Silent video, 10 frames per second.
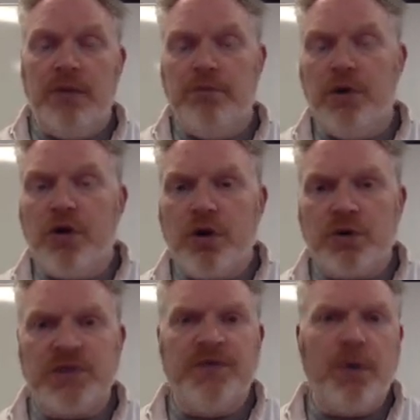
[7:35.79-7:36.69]

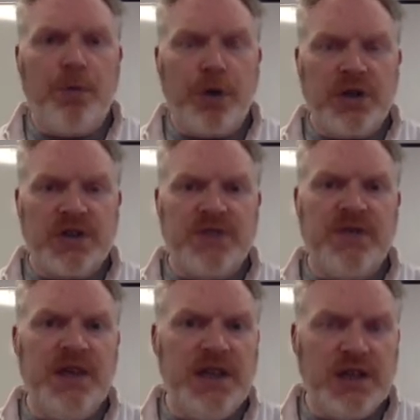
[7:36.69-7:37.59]
Burrows, footprints,
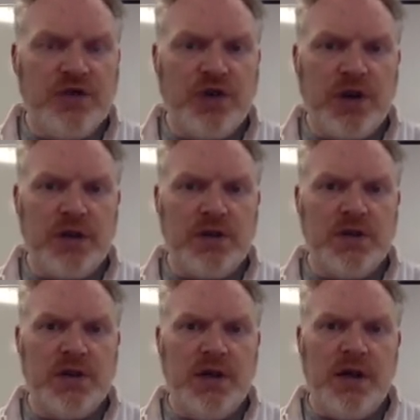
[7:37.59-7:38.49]
feeding
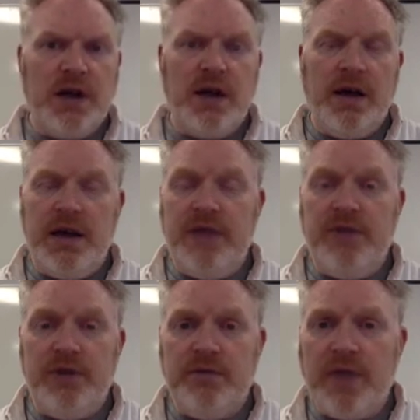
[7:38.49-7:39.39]
trails,
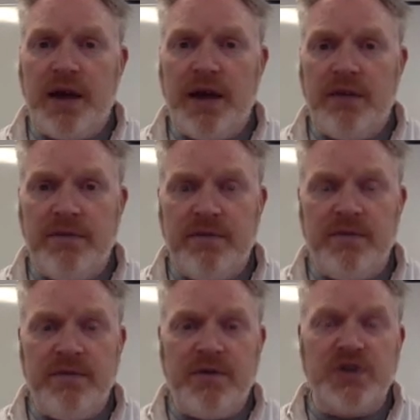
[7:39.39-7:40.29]
even
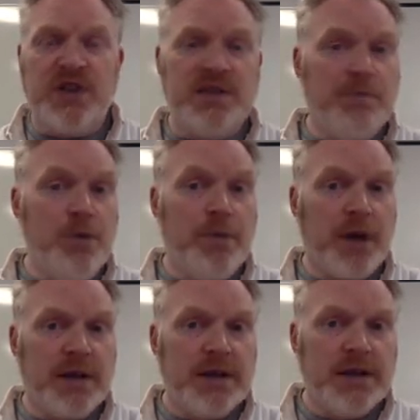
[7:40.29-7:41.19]
fossilized poop,
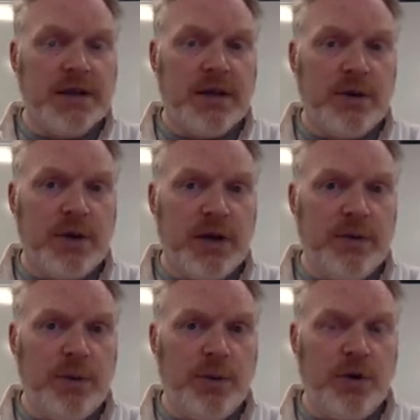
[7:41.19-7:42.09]
okay,
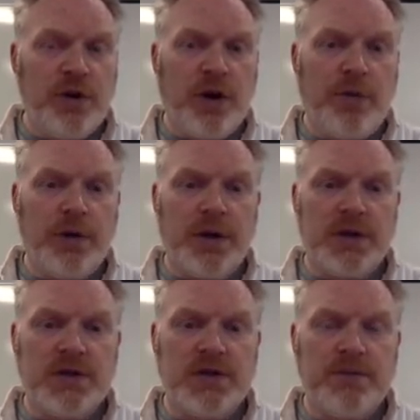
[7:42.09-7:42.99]
what we call
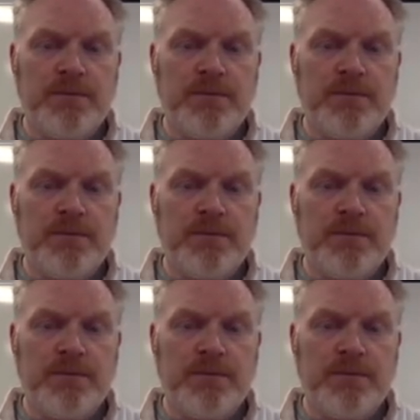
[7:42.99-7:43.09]
coprolites.